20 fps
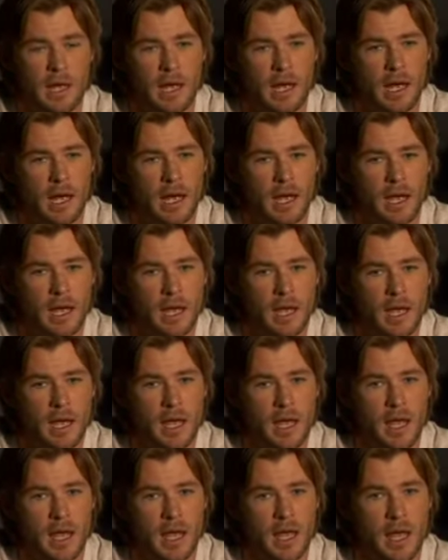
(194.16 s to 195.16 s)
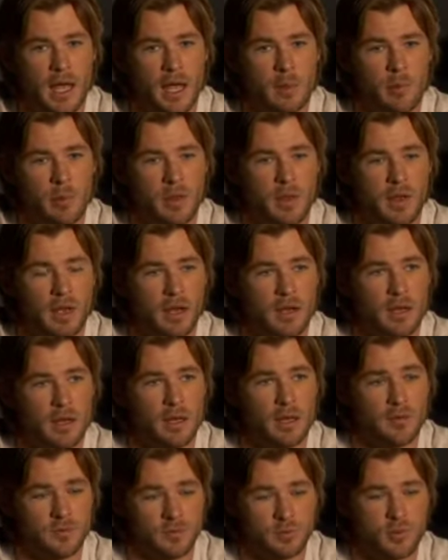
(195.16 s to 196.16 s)
But then
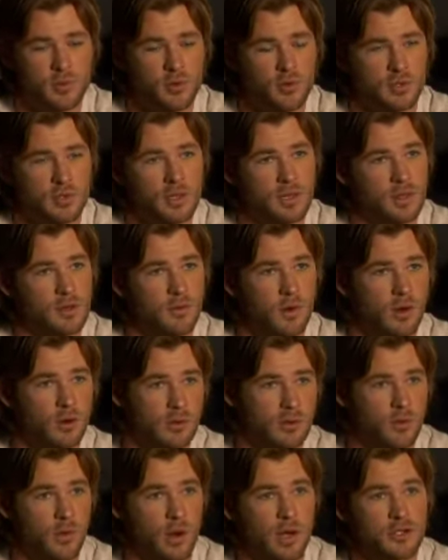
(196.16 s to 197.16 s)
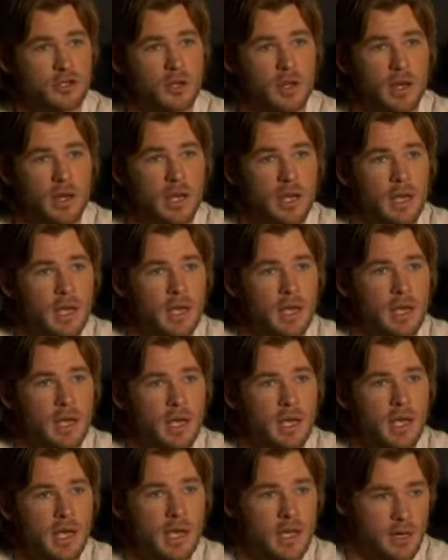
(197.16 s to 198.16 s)
if pushed in the wrong direction,
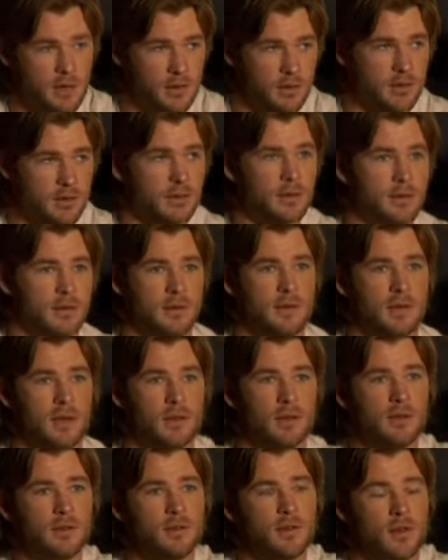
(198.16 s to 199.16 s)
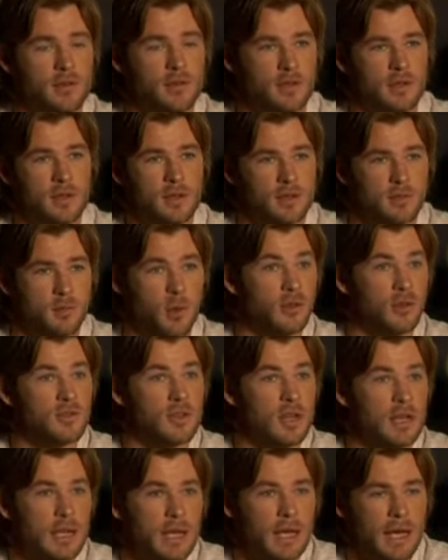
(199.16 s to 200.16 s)
he, you know, turns into this
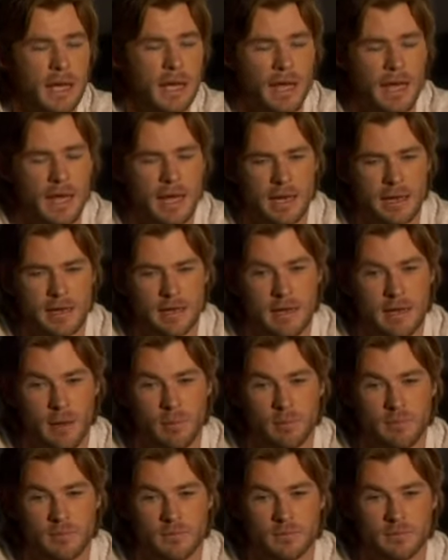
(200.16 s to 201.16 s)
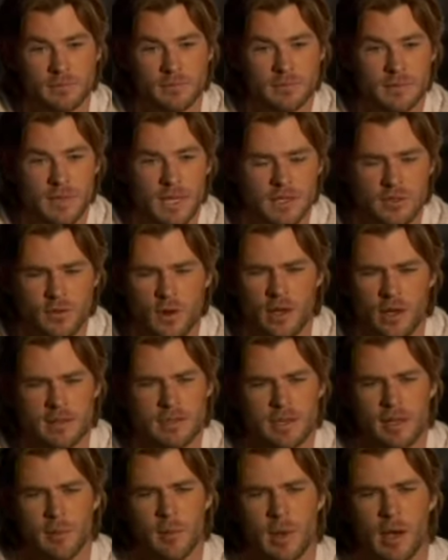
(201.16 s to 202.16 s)
monster. And it's great
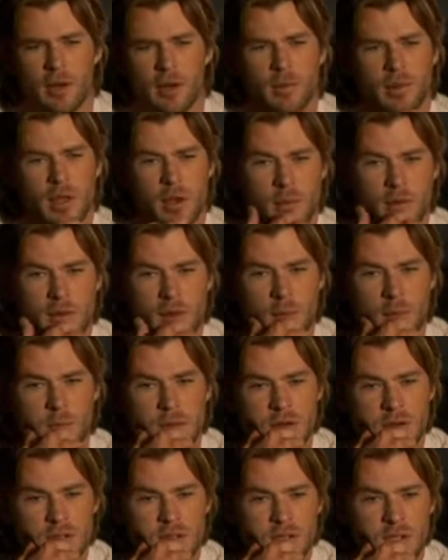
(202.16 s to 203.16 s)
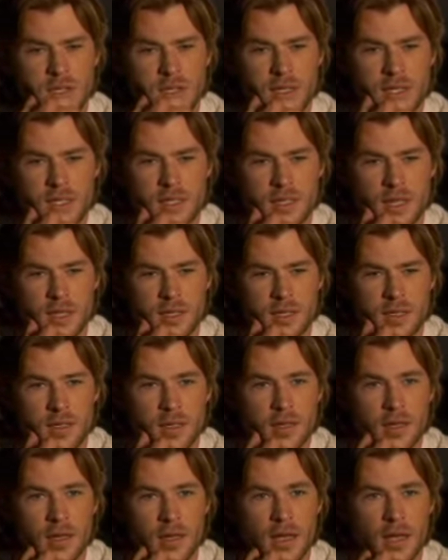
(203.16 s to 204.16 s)
seeing Mark play with that, because he just has
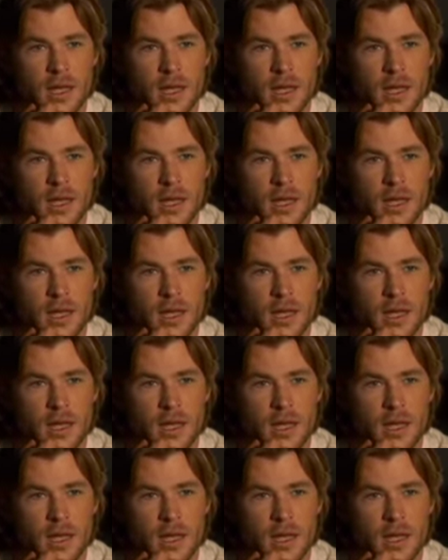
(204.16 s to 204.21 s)
a